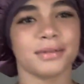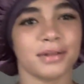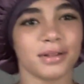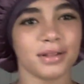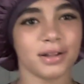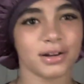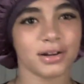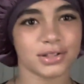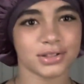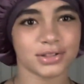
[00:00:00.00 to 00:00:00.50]
with
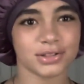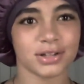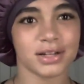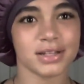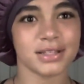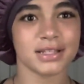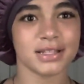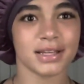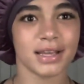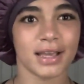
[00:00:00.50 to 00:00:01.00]
our
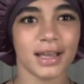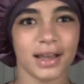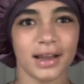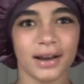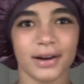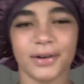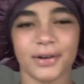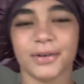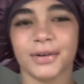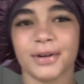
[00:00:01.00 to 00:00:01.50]
trusty
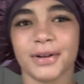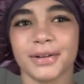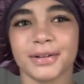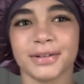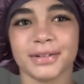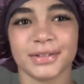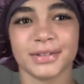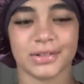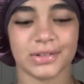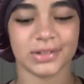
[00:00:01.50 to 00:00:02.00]
hair
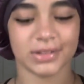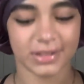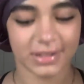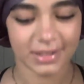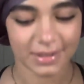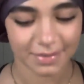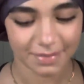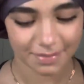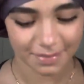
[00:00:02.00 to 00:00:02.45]
oils.